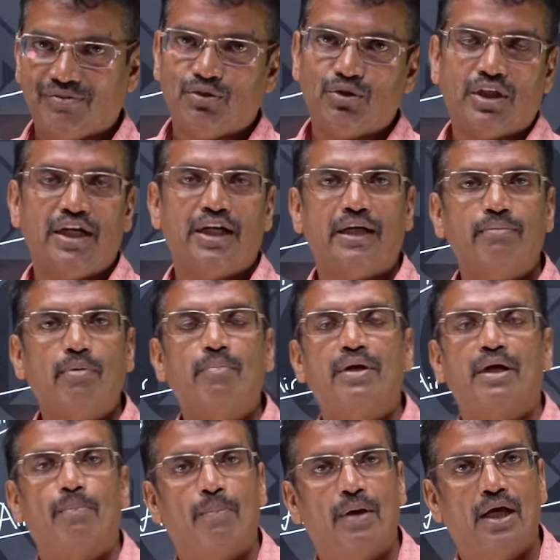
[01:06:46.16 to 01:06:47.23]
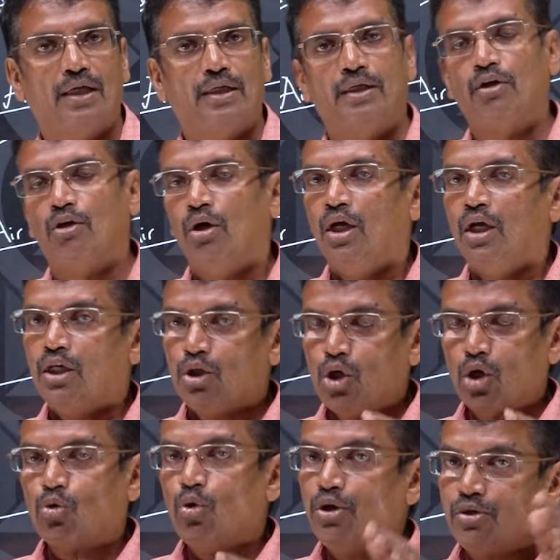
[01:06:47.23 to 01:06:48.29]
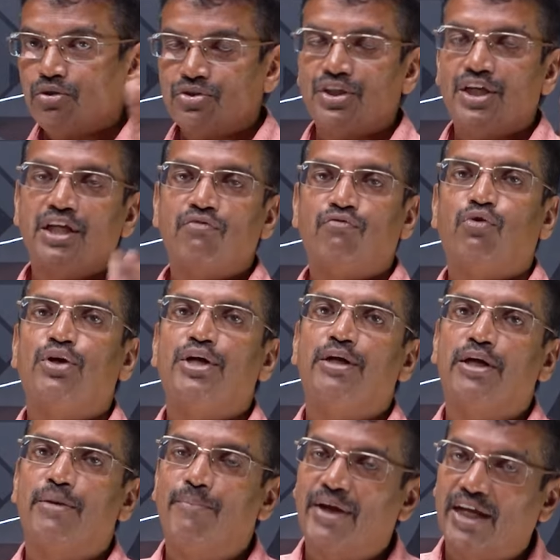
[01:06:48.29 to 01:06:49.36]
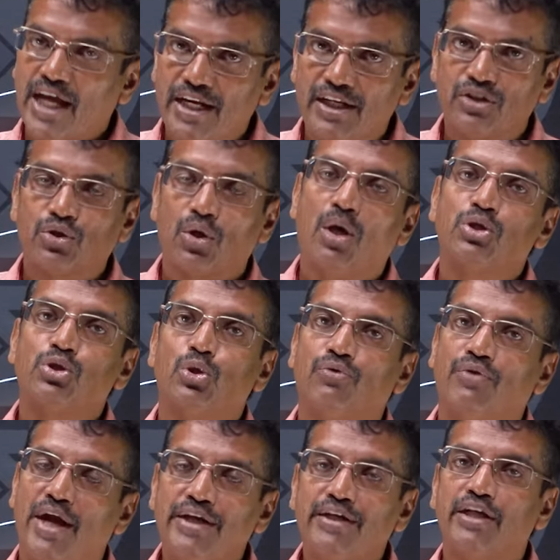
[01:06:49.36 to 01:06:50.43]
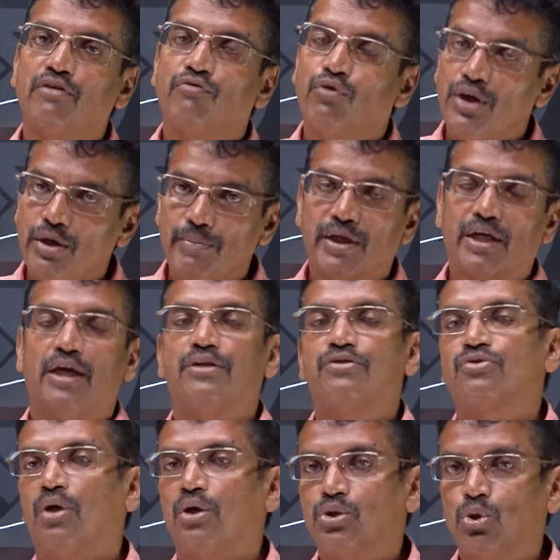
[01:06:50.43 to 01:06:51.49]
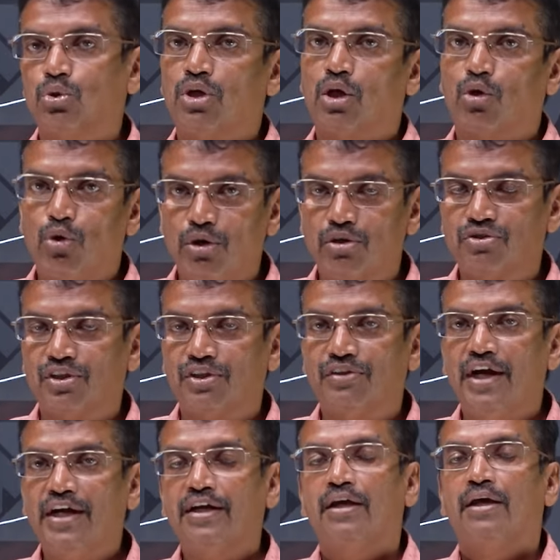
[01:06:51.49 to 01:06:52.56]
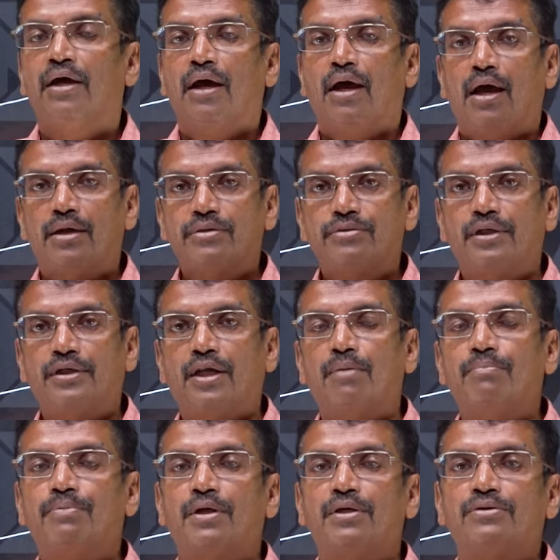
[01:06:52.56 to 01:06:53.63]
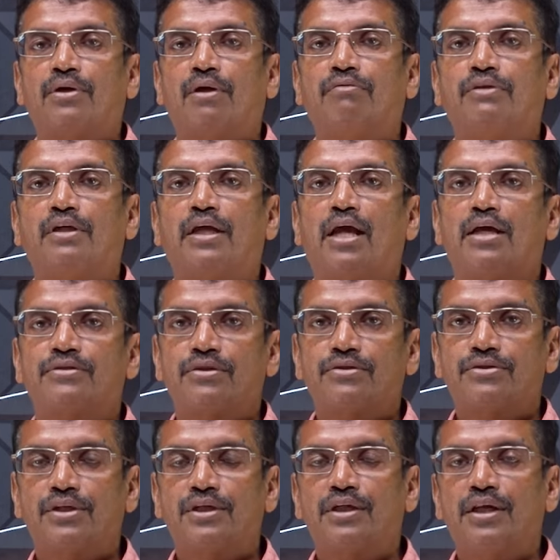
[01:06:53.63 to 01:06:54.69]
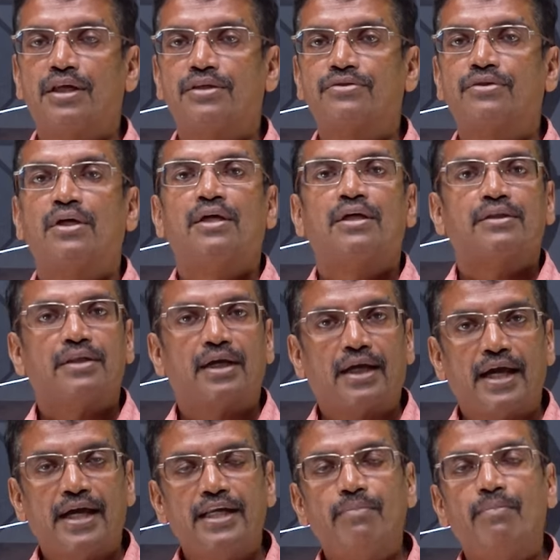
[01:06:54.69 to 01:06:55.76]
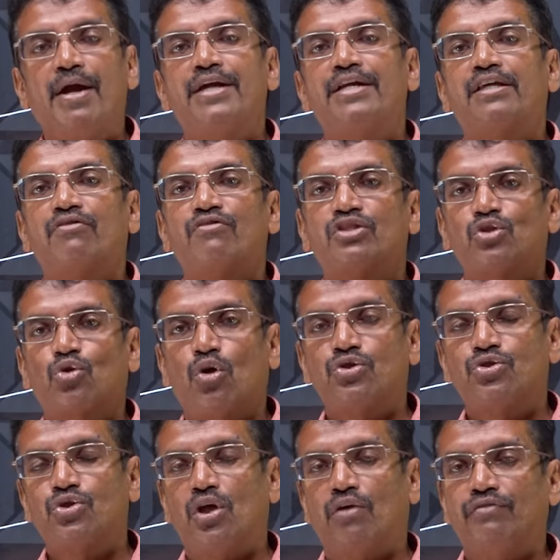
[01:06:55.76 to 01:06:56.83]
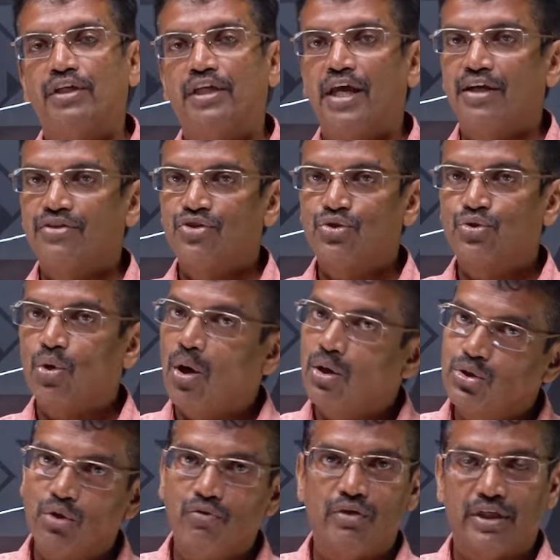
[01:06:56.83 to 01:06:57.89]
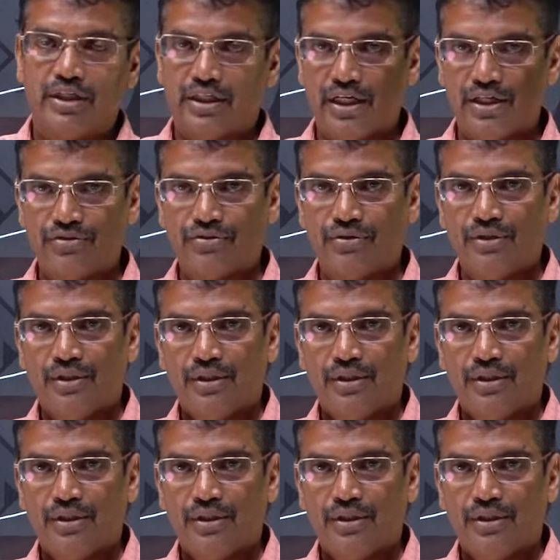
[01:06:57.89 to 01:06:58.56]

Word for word: You can remember by, uh, you are going to see in fluid mechanics also that in fluid mechanics also you are going to see that as the temperature of the gases increase, the kinematic viscosity of the gases also will increase.